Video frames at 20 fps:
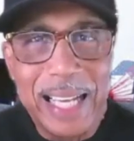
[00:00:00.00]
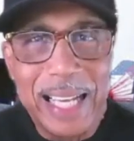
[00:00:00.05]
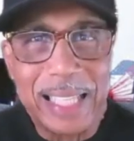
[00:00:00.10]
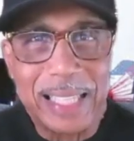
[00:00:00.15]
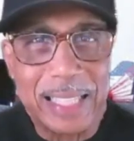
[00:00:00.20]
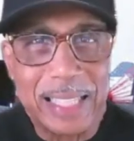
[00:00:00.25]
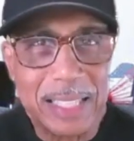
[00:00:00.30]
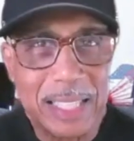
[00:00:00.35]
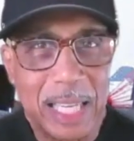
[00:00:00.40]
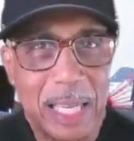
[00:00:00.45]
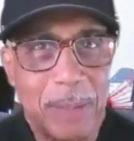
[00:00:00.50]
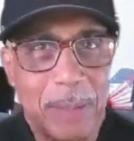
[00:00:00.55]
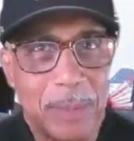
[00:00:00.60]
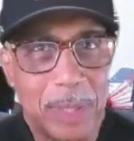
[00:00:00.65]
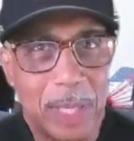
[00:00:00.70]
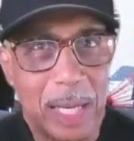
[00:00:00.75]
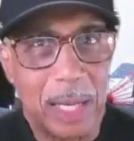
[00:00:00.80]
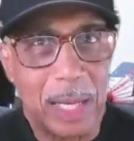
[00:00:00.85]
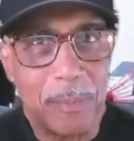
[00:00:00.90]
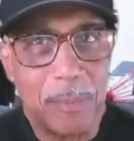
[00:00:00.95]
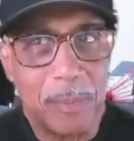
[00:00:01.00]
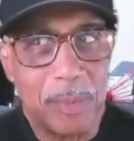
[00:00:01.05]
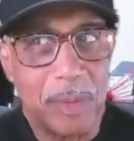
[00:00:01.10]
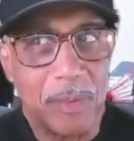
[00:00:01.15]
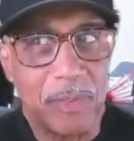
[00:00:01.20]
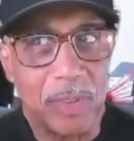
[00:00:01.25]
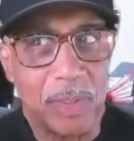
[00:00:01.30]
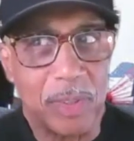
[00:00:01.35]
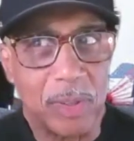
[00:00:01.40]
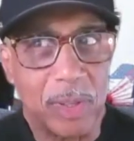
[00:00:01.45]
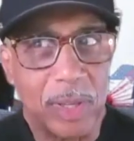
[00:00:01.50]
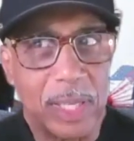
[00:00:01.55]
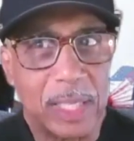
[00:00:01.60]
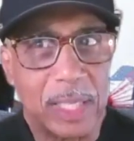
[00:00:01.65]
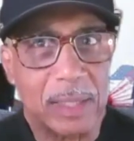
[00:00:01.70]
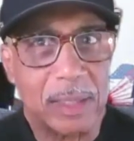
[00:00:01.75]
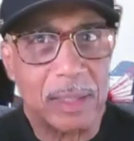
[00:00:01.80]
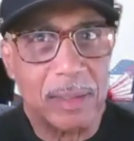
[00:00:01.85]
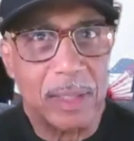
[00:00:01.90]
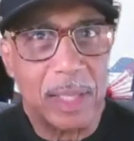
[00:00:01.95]
At the same time, if you look
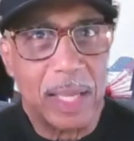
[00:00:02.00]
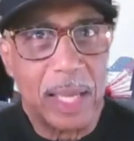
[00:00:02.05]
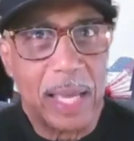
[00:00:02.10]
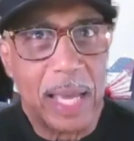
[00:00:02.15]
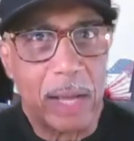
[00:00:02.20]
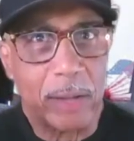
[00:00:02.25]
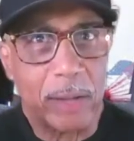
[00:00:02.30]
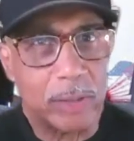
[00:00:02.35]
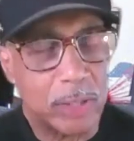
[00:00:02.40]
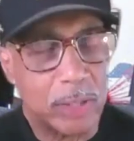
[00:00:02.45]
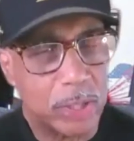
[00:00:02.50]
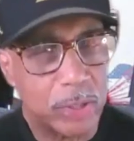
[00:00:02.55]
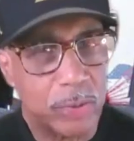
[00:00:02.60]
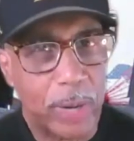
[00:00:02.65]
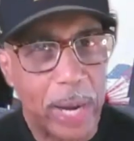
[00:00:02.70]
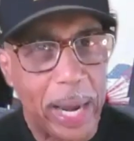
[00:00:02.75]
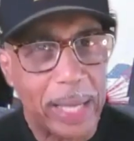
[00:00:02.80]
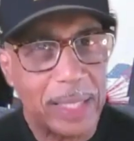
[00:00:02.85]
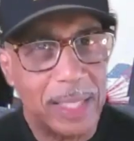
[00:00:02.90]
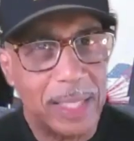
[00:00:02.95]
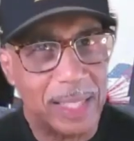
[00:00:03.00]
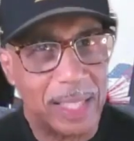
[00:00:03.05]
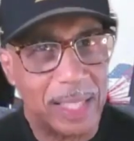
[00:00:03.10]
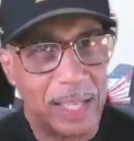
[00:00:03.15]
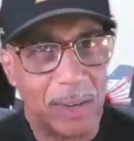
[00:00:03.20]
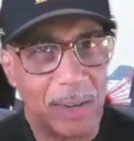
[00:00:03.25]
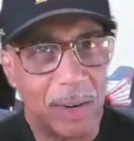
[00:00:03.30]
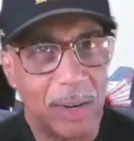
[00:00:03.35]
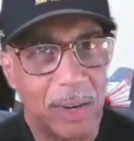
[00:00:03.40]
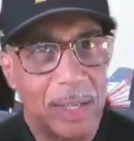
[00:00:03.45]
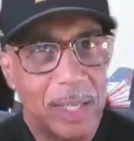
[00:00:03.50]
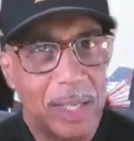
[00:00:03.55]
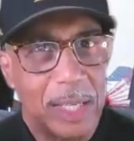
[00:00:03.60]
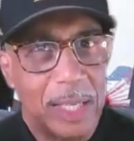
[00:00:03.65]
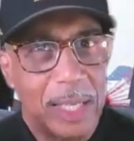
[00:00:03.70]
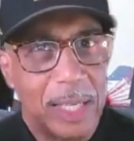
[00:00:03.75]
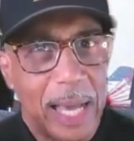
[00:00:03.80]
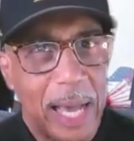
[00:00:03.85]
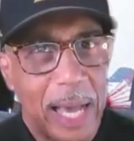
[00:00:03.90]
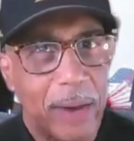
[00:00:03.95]
at how distracting they are,
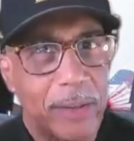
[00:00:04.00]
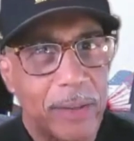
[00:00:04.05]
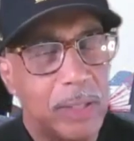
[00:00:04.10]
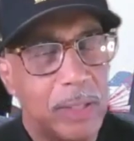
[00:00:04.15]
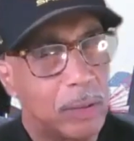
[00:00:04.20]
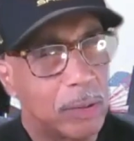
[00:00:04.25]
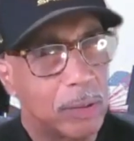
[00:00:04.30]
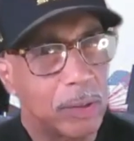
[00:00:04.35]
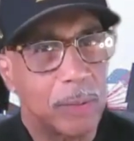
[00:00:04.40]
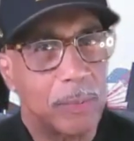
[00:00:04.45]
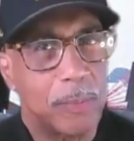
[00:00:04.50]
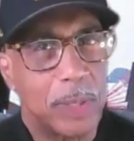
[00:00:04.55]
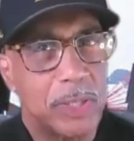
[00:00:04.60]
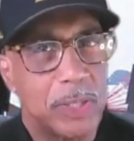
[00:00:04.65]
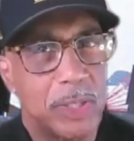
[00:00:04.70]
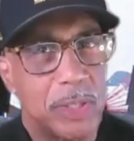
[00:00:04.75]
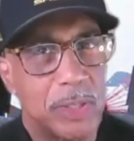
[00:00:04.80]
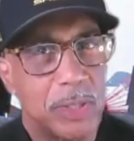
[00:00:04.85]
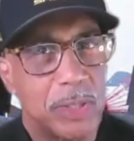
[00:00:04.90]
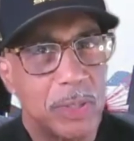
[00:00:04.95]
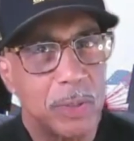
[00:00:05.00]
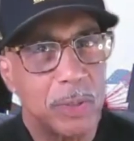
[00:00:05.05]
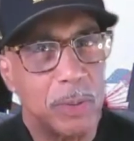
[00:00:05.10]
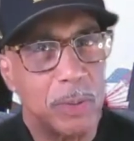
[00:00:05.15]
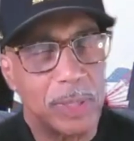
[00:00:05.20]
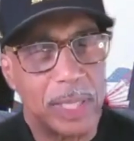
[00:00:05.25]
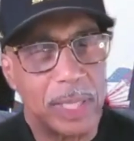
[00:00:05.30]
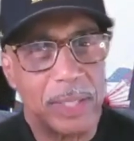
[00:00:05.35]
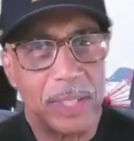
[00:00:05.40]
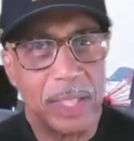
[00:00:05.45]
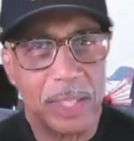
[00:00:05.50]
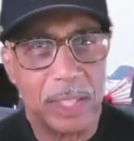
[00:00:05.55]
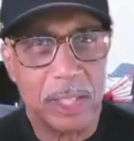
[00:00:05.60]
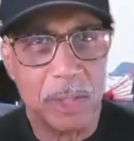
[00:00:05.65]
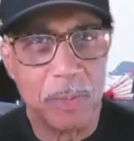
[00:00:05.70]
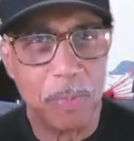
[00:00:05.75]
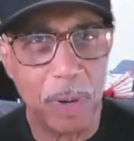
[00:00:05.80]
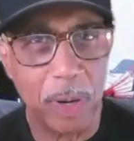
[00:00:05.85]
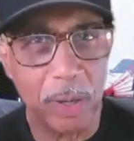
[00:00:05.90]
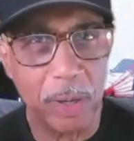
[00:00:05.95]
how can you learn much in school? And I think this
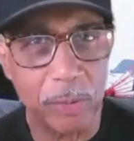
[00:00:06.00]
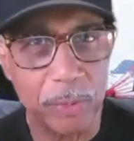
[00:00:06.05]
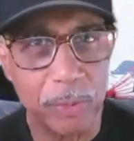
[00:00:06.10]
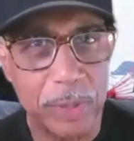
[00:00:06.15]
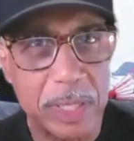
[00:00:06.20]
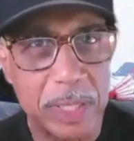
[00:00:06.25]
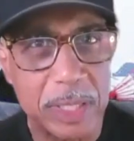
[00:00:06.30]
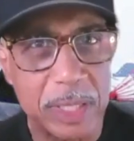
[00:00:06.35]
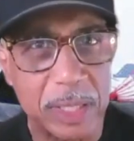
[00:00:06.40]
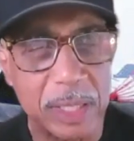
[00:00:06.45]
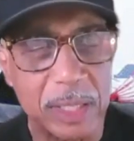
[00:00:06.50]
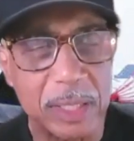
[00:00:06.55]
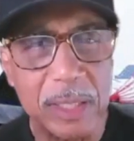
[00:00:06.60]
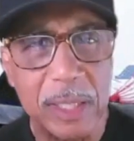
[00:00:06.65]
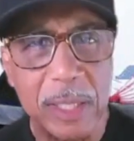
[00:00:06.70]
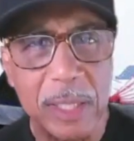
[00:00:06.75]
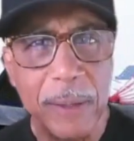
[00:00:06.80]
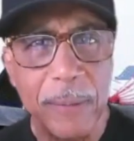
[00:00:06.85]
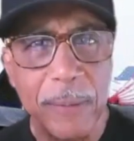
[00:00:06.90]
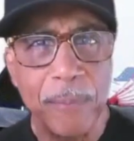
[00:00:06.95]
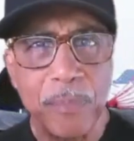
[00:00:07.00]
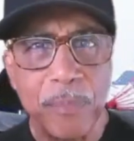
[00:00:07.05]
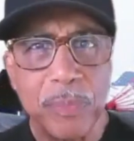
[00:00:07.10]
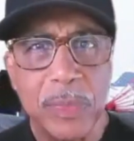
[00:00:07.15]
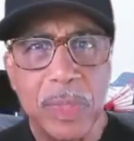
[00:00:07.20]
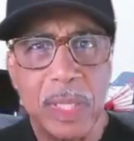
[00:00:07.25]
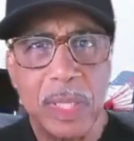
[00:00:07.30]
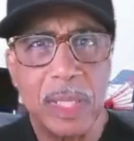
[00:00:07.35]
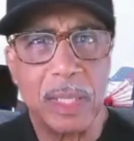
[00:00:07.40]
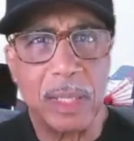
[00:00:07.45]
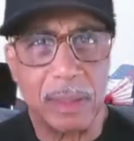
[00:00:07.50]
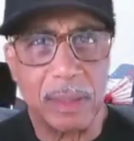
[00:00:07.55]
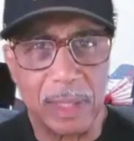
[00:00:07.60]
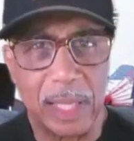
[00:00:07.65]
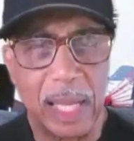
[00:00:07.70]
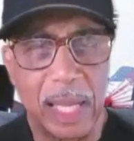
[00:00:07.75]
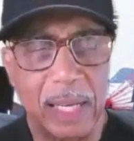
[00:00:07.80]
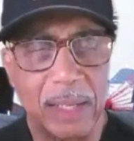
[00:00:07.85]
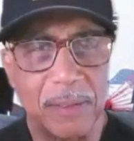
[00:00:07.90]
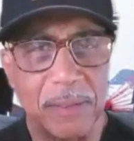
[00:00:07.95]
is part of the reason that a
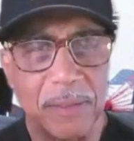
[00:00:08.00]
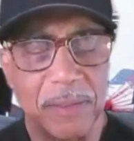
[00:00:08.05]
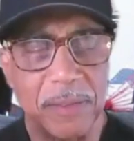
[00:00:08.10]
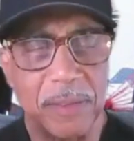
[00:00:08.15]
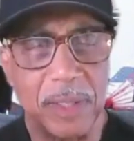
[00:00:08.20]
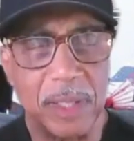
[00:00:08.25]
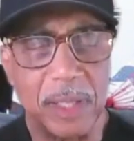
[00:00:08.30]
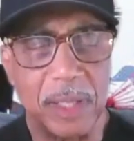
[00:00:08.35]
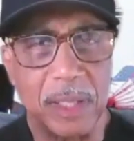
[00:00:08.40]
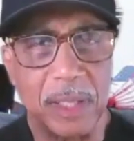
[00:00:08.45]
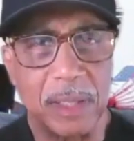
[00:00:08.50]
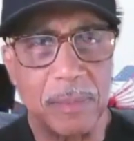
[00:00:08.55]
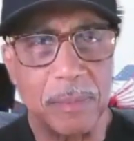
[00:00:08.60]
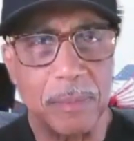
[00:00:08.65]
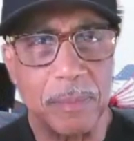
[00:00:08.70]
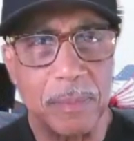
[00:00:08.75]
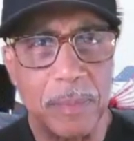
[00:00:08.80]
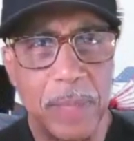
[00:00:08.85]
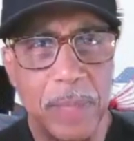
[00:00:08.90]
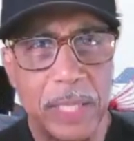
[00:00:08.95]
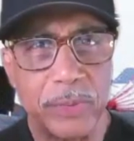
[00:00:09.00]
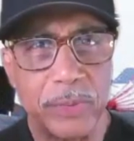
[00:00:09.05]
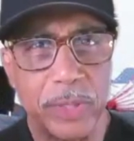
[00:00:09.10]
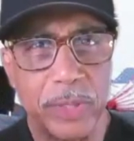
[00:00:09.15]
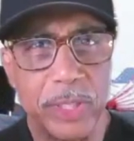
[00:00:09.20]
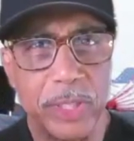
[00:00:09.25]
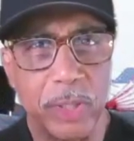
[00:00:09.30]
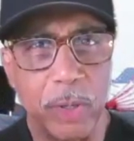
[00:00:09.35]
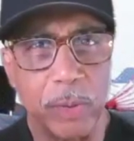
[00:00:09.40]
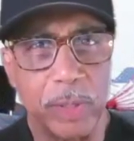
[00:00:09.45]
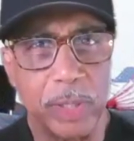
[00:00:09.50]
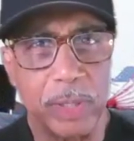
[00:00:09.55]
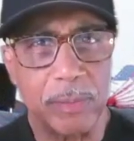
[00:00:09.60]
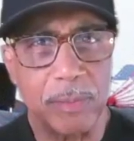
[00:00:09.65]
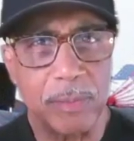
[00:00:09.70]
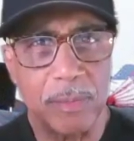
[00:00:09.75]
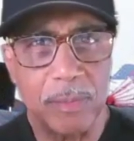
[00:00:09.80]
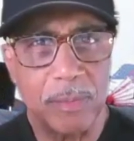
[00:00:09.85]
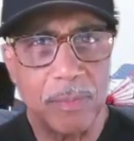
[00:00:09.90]
lot of metrics show that